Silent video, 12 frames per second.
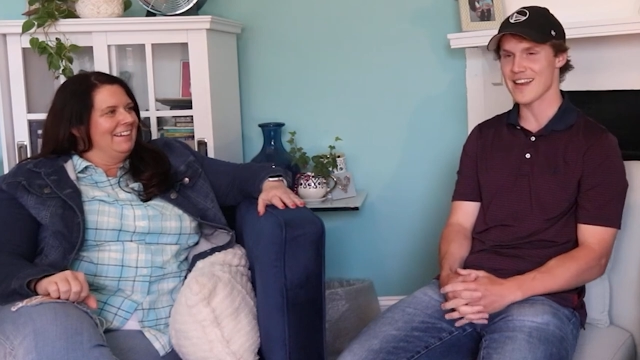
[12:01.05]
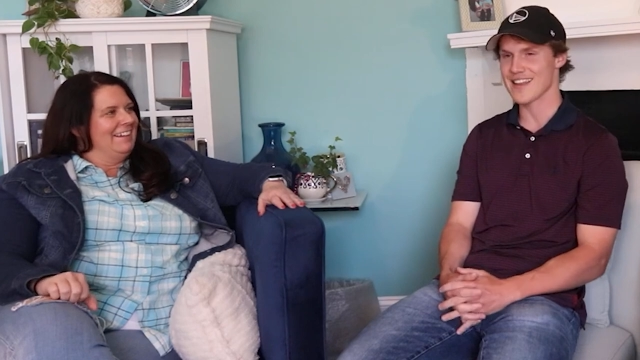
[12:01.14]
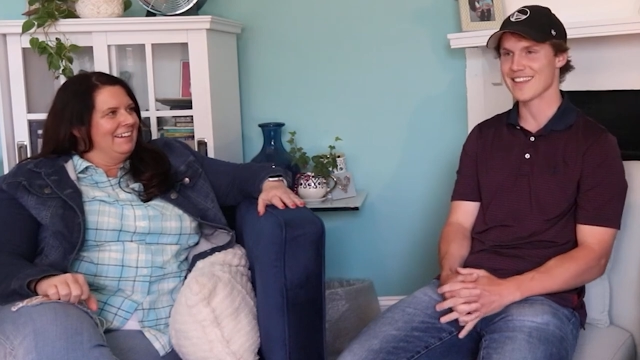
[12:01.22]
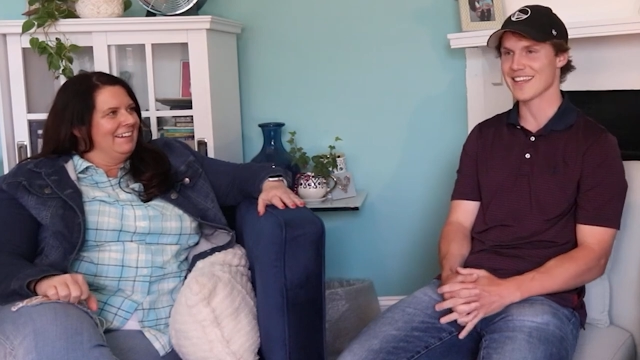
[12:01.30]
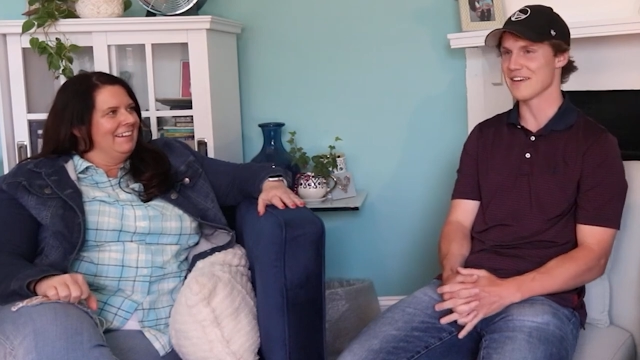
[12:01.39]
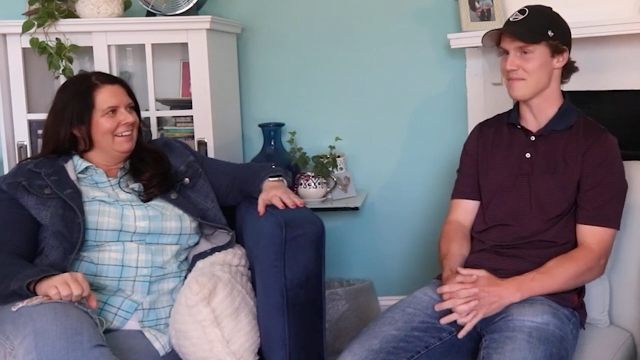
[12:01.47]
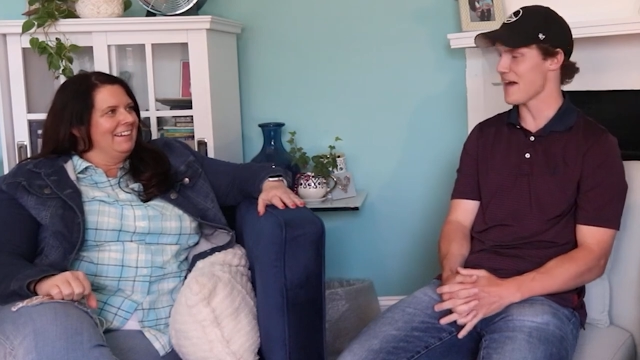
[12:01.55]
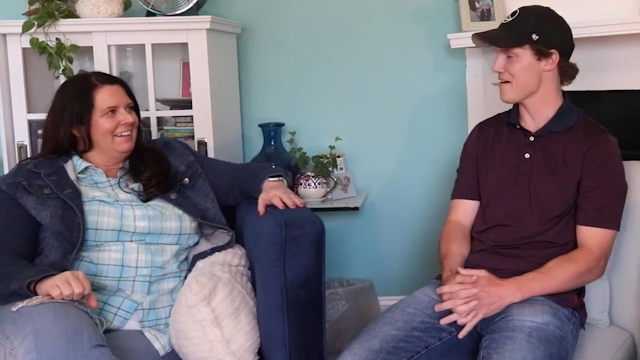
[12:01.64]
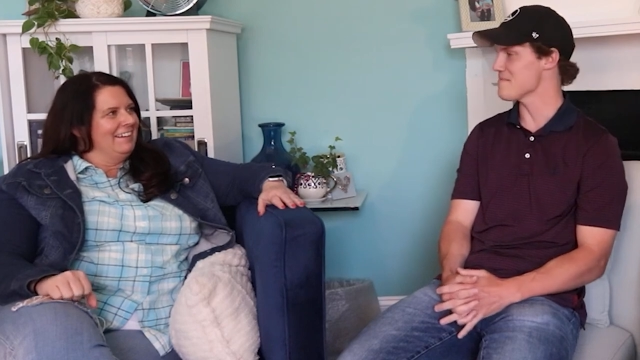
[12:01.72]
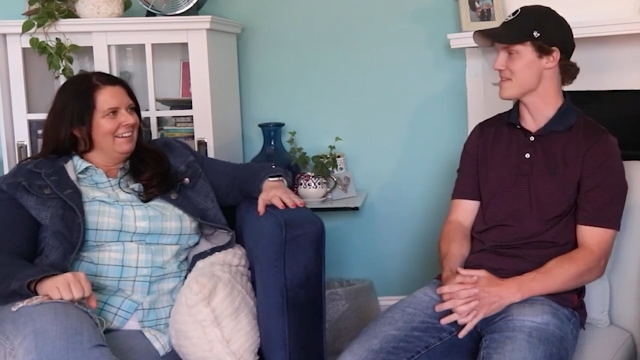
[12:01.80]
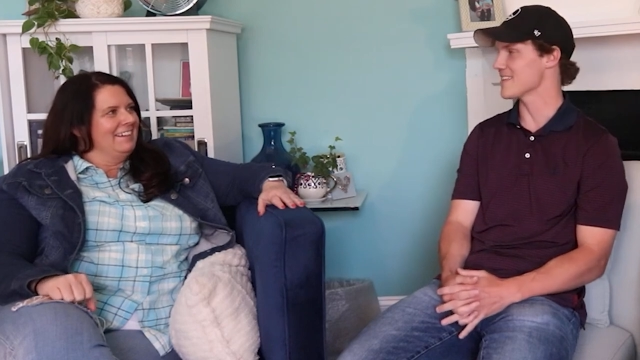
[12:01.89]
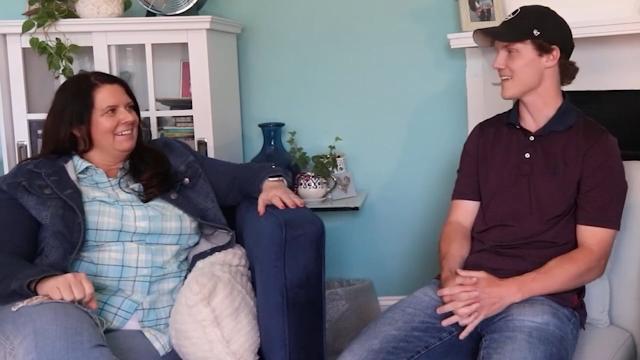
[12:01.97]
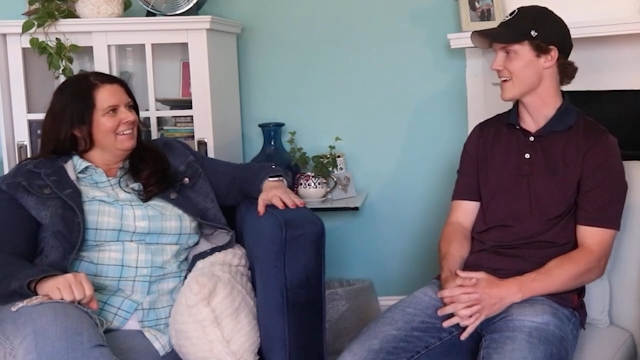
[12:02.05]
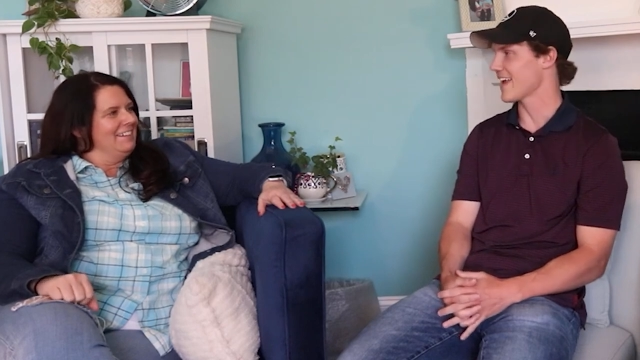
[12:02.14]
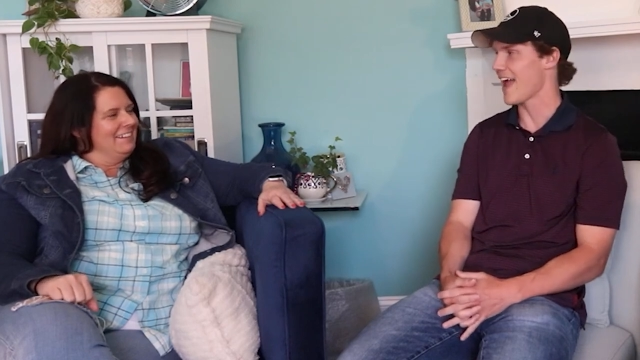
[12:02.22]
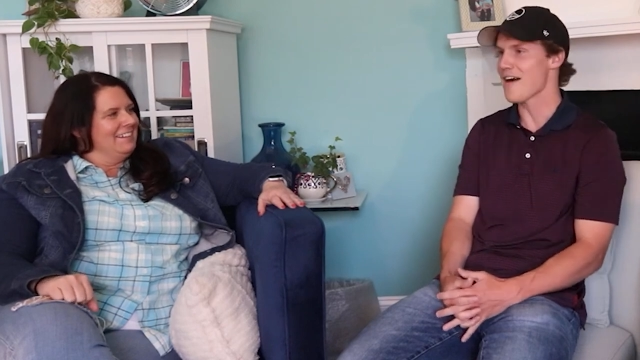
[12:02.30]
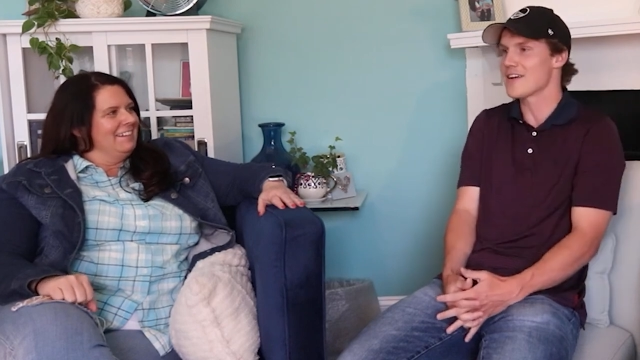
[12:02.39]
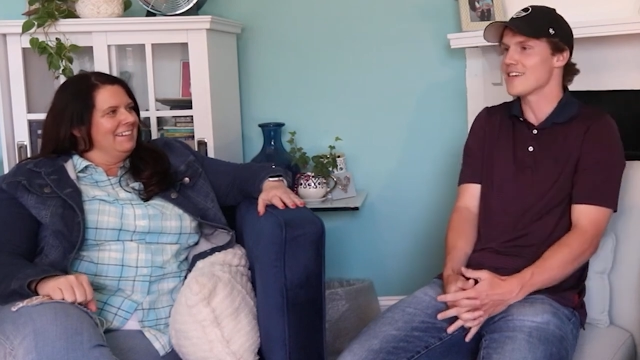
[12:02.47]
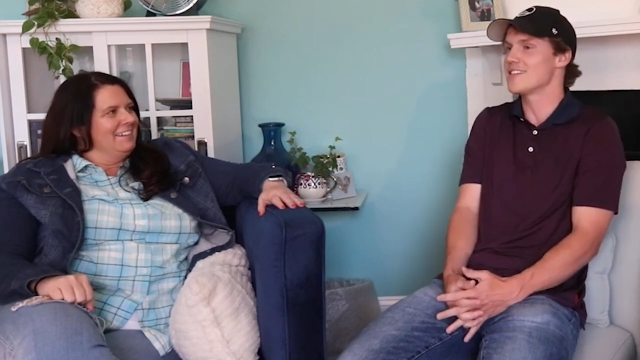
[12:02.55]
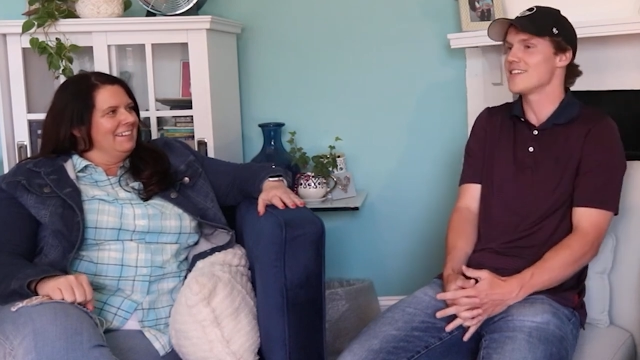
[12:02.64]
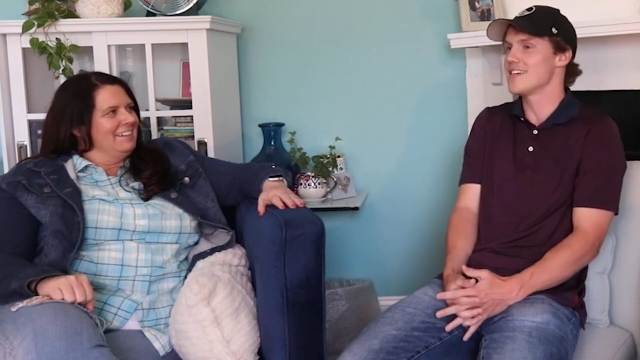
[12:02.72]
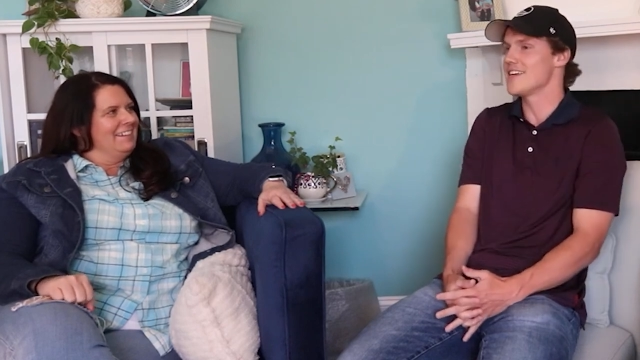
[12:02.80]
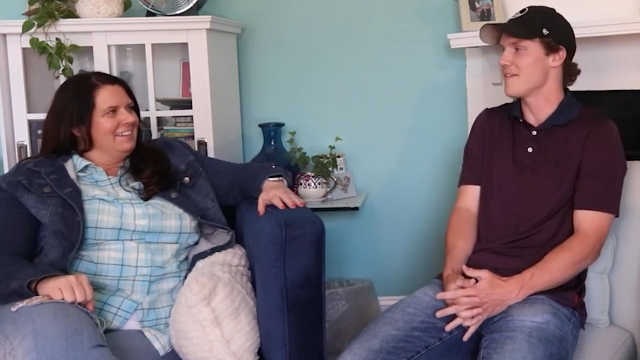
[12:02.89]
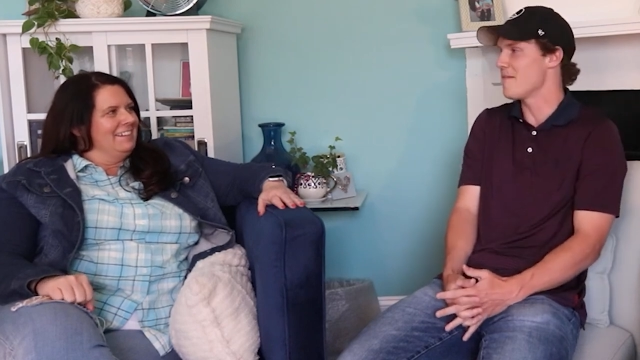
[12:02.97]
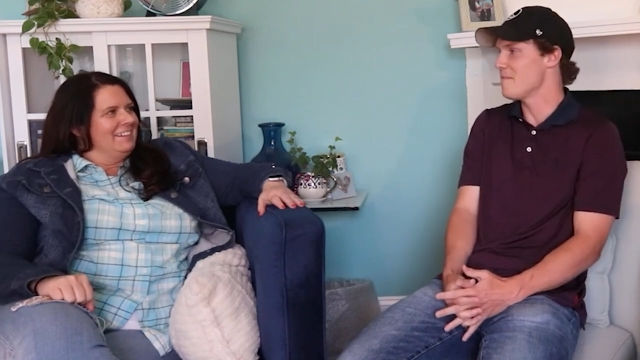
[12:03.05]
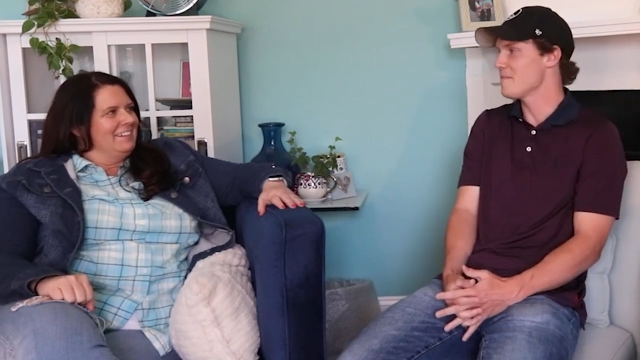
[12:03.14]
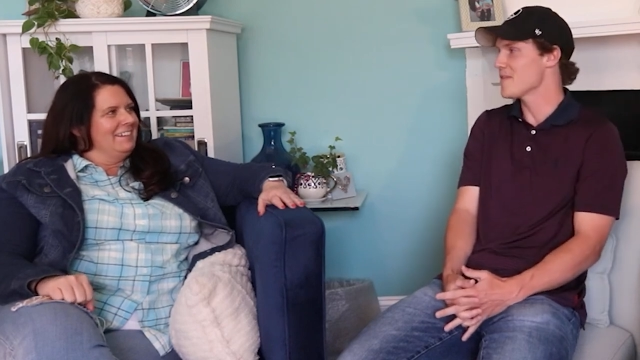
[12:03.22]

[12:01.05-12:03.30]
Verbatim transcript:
Speaker 1: anything about me. Like, how could she,